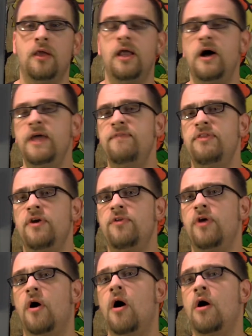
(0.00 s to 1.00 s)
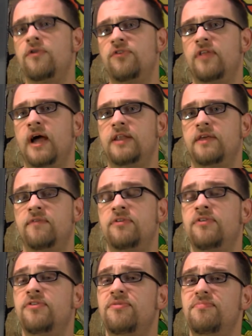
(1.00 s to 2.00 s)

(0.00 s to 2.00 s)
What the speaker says: Now, even though there are slight differences,